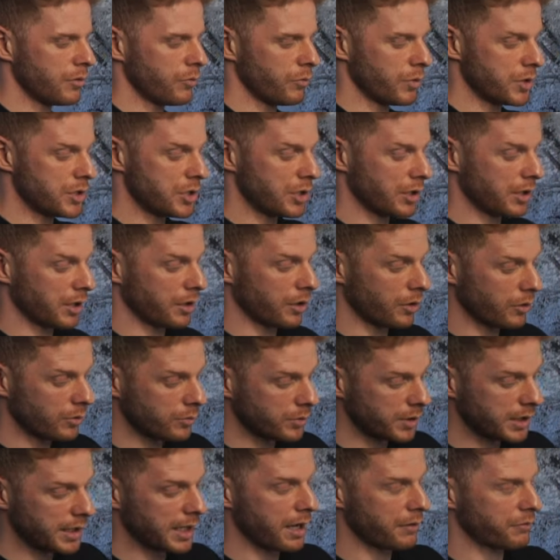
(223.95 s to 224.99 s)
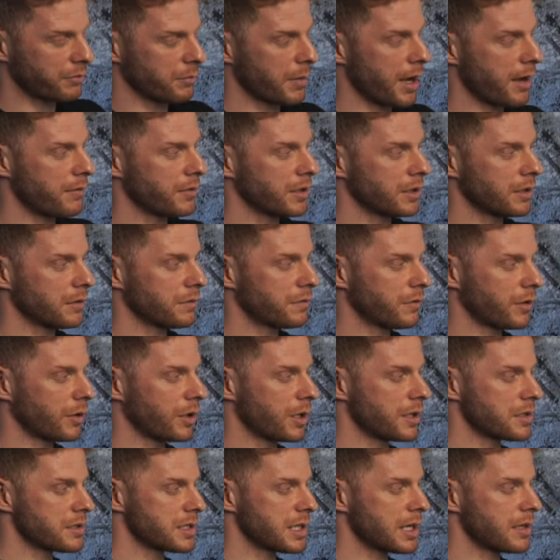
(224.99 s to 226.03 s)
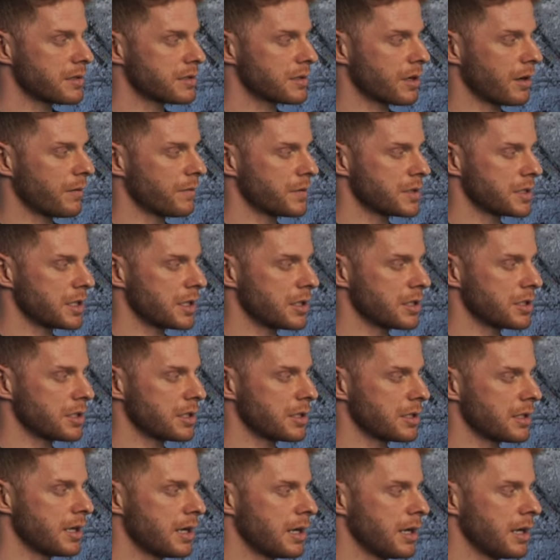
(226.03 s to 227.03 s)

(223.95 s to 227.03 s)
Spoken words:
which you can only get from having a full-on sales conversation.